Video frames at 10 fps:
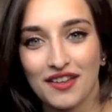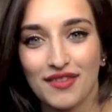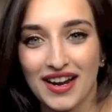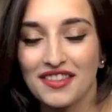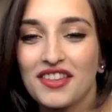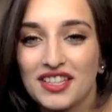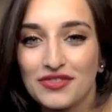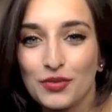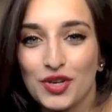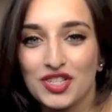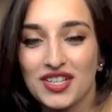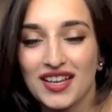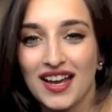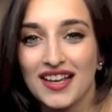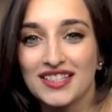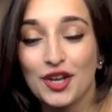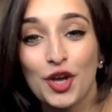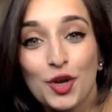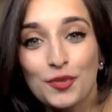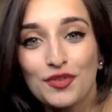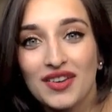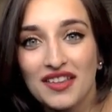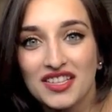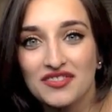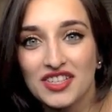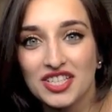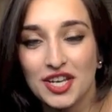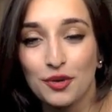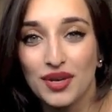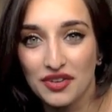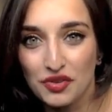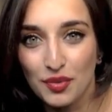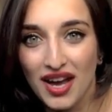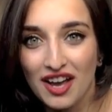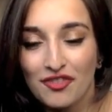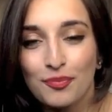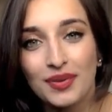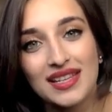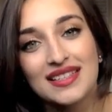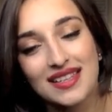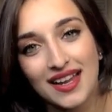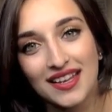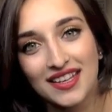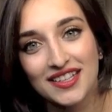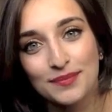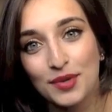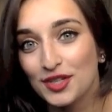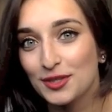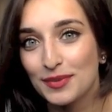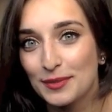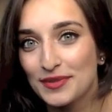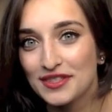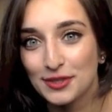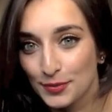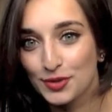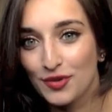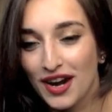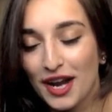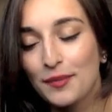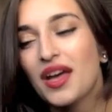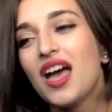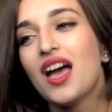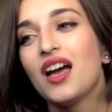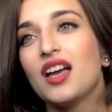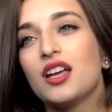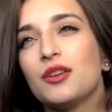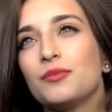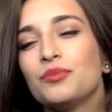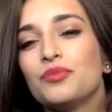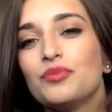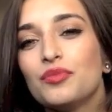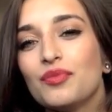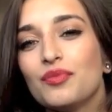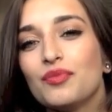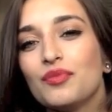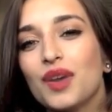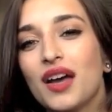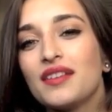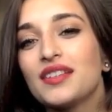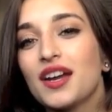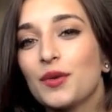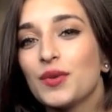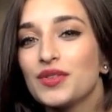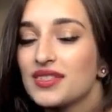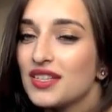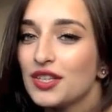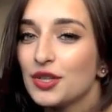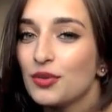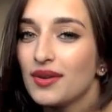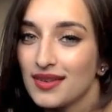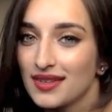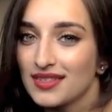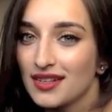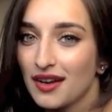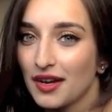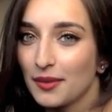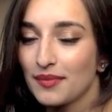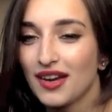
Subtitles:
Right, thanks for watching, guys. I hope you've liked this video. If you have, please like and possibly subscribe. And I will see you next time.